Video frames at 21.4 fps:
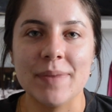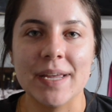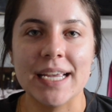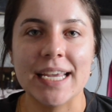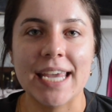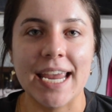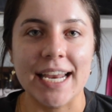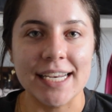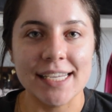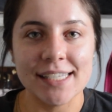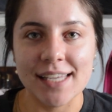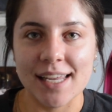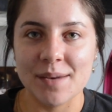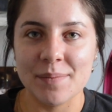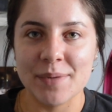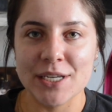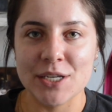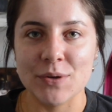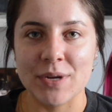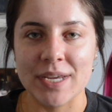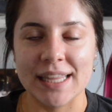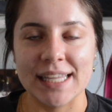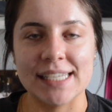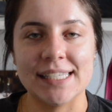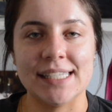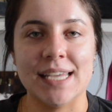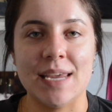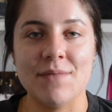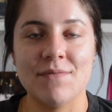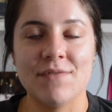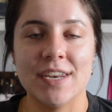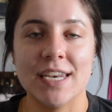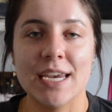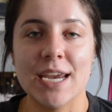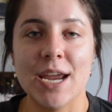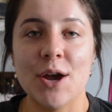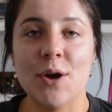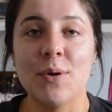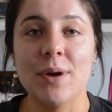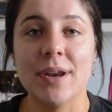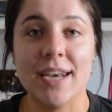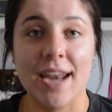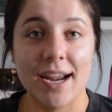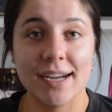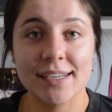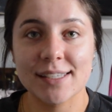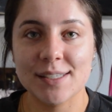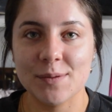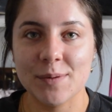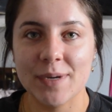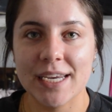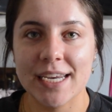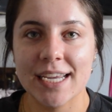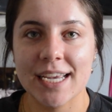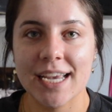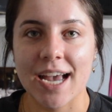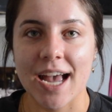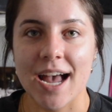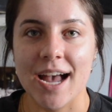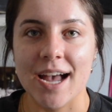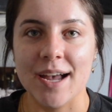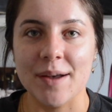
Katie's going to be doing the same video next week